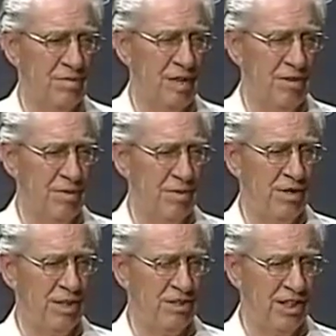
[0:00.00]
Now remember,
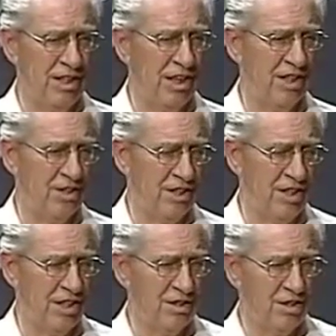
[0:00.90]
that's Elijah.
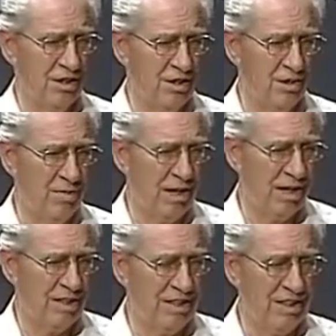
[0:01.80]
That's clear
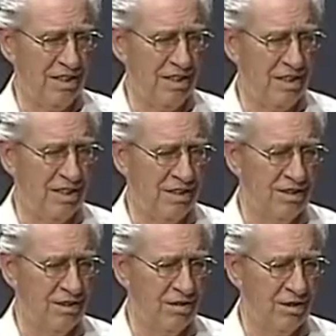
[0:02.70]
back
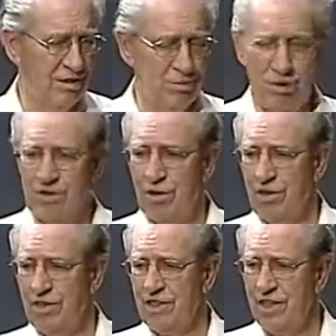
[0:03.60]

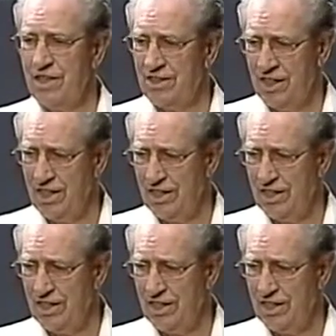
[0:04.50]
before even Isaiah.